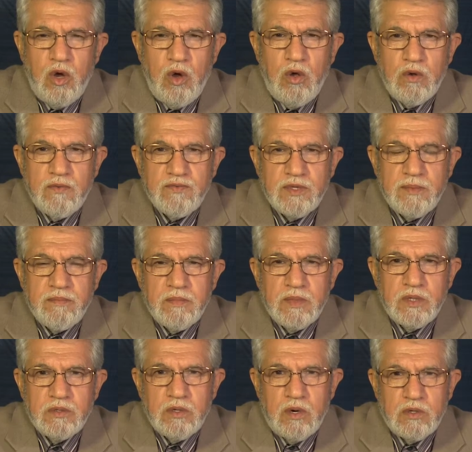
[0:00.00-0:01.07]
all of them
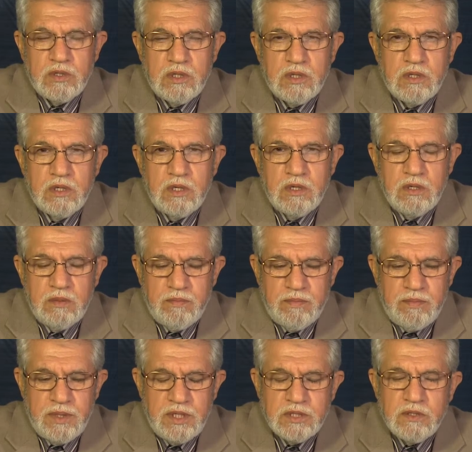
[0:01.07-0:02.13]
on the
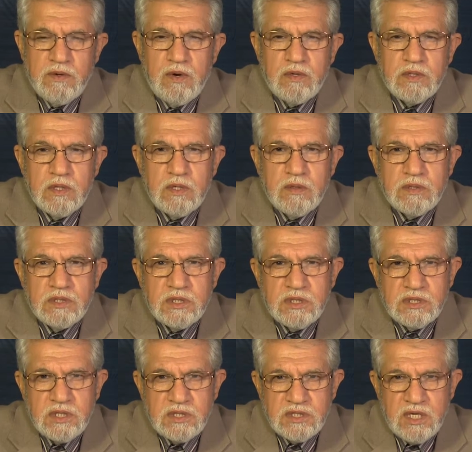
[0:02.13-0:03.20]

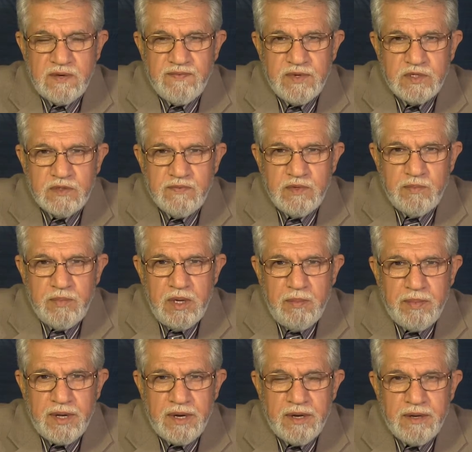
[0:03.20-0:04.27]
surface of the
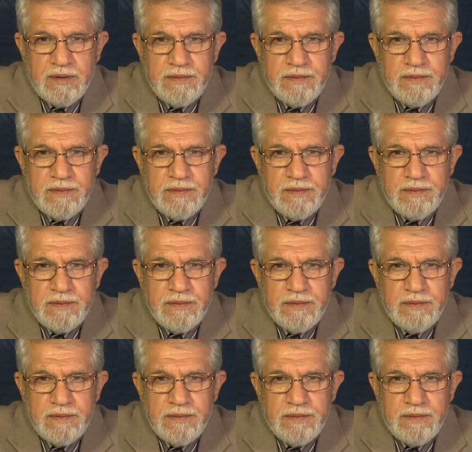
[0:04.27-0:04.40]
paper.